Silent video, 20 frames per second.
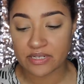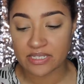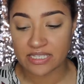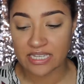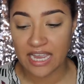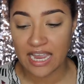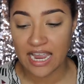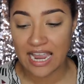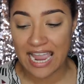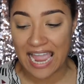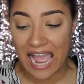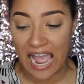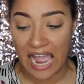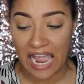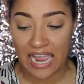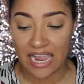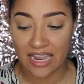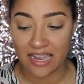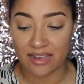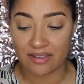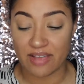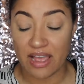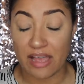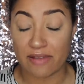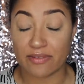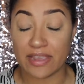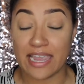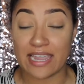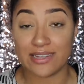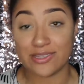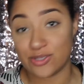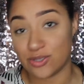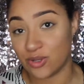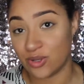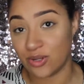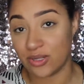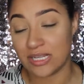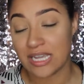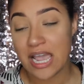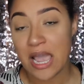se. I have
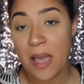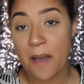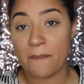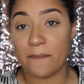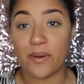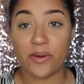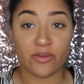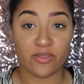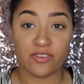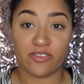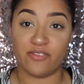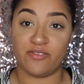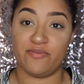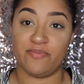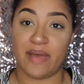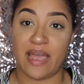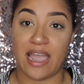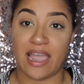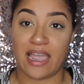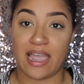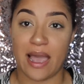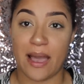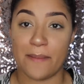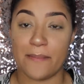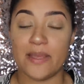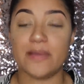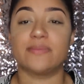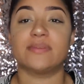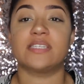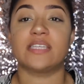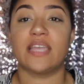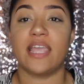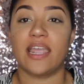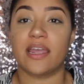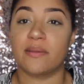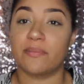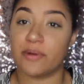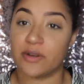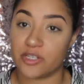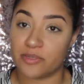canceled both of my Ipsy
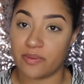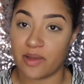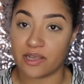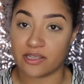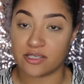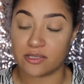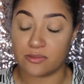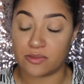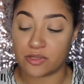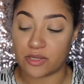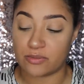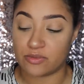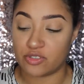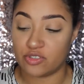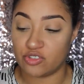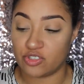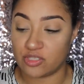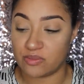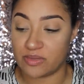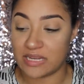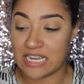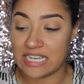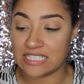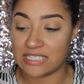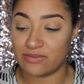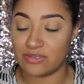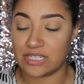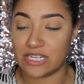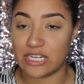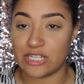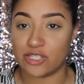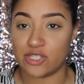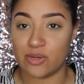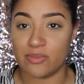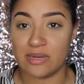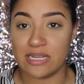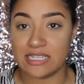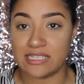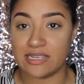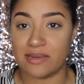and Birchbox subscriptions just because I was getting so
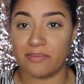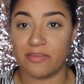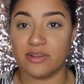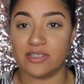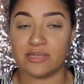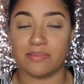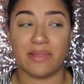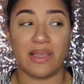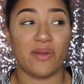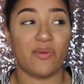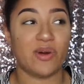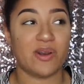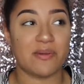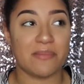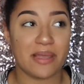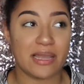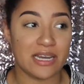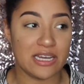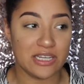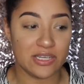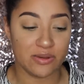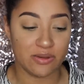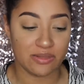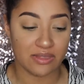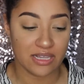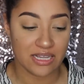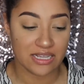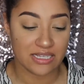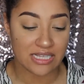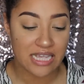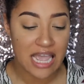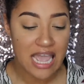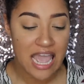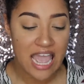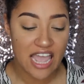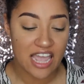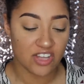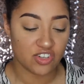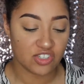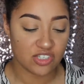many samples. I'm like, what am I going to do with these?
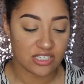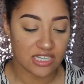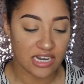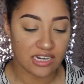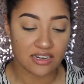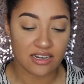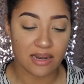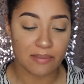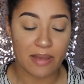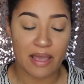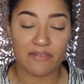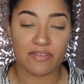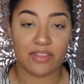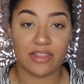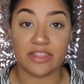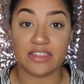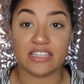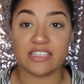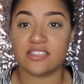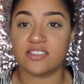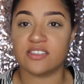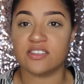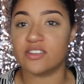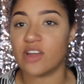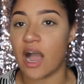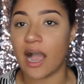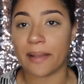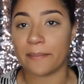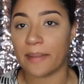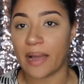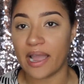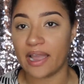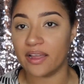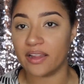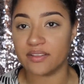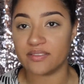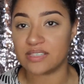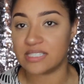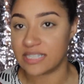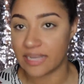It just ended up having like the
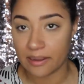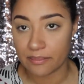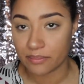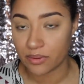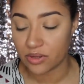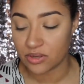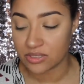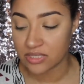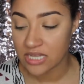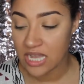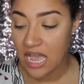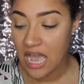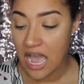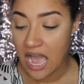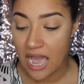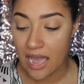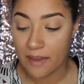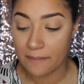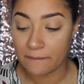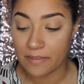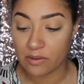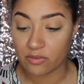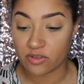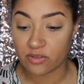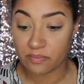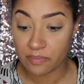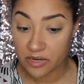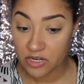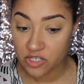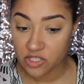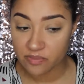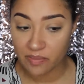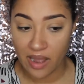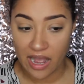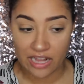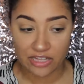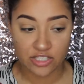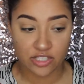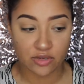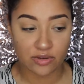stockpile of samples. But with
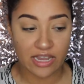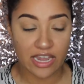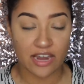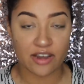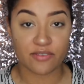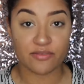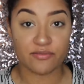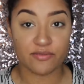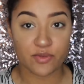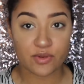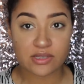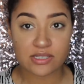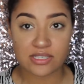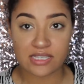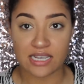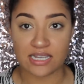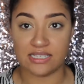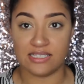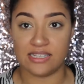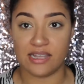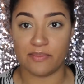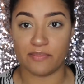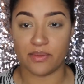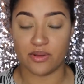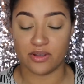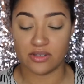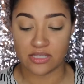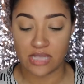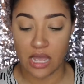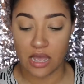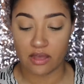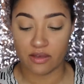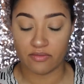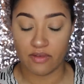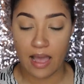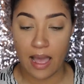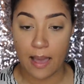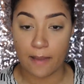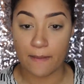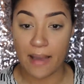Birchbox, you get full-size samples of
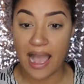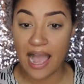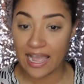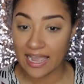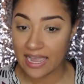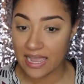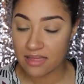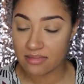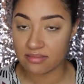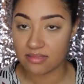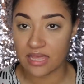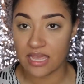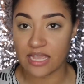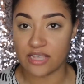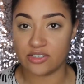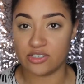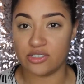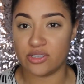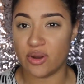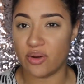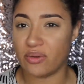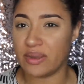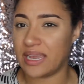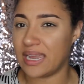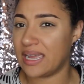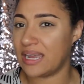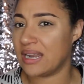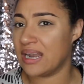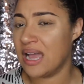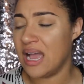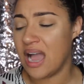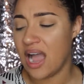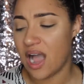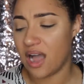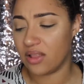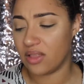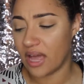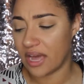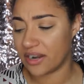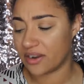high-end things. You don't get
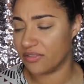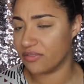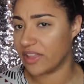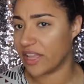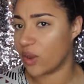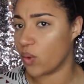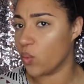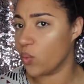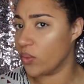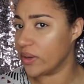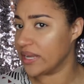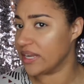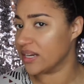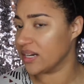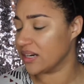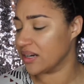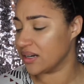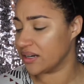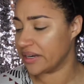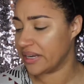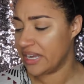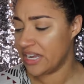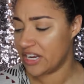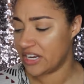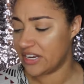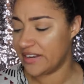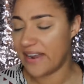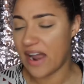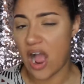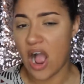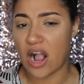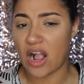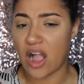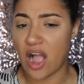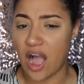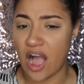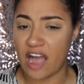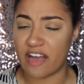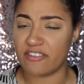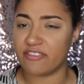a lot of like weird
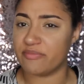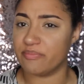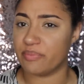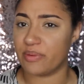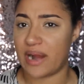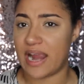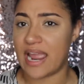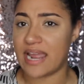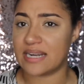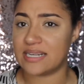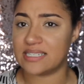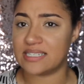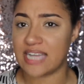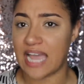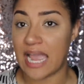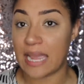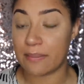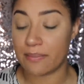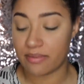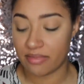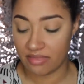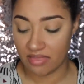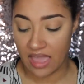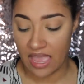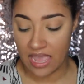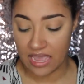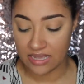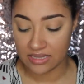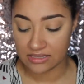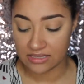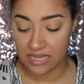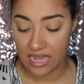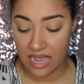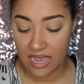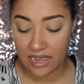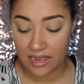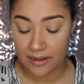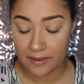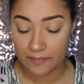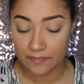knockoff brand type things,
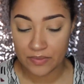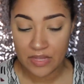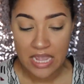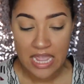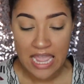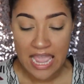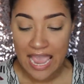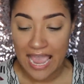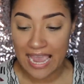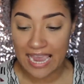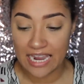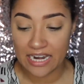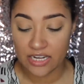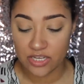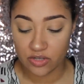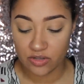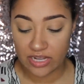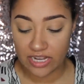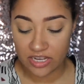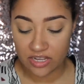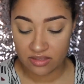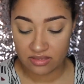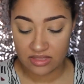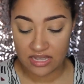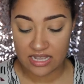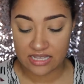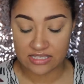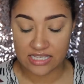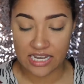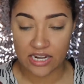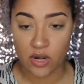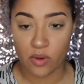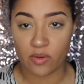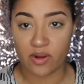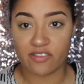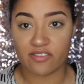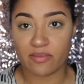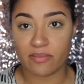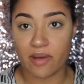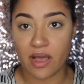and you get good things. I know
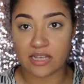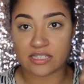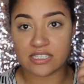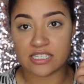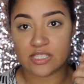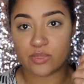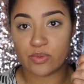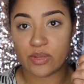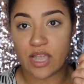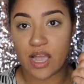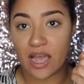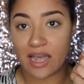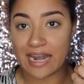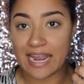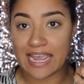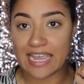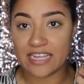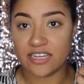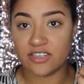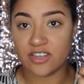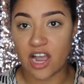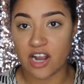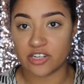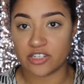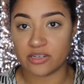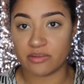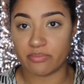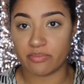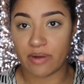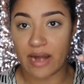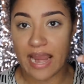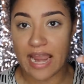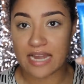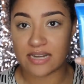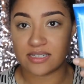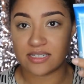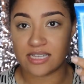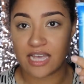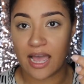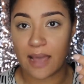one of our boxes we got a Dr.
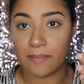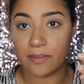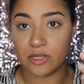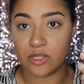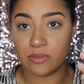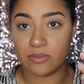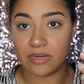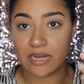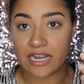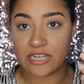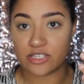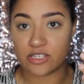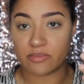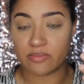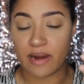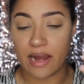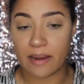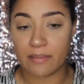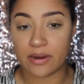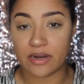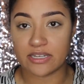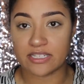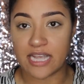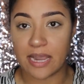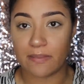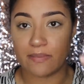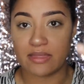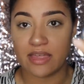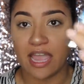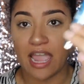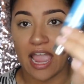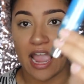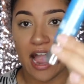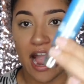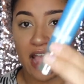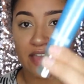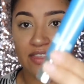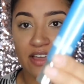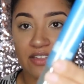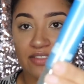Brandt Illuminizer primer type thing.
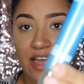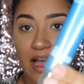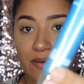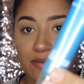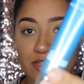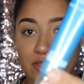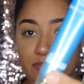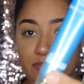I thought that was